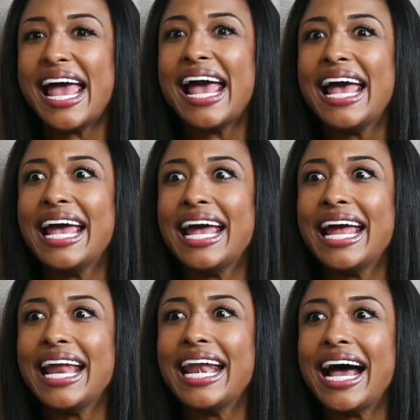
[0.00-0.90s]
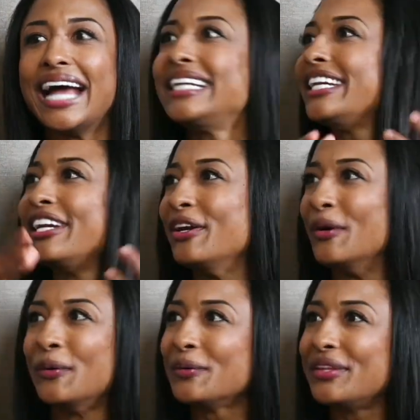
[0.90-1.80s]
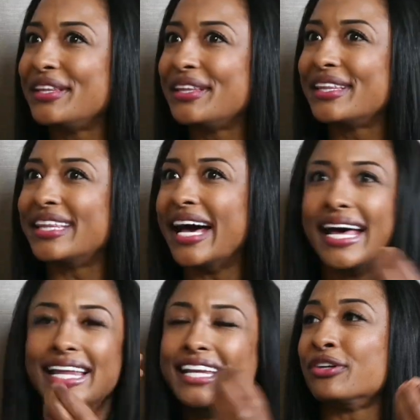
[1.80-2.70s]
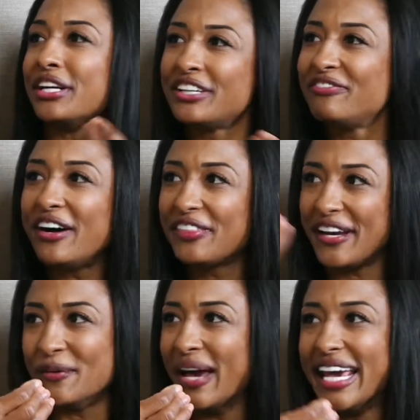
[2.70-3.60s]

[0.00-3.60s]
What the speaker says: And I didn't know that adrenaline felt that way.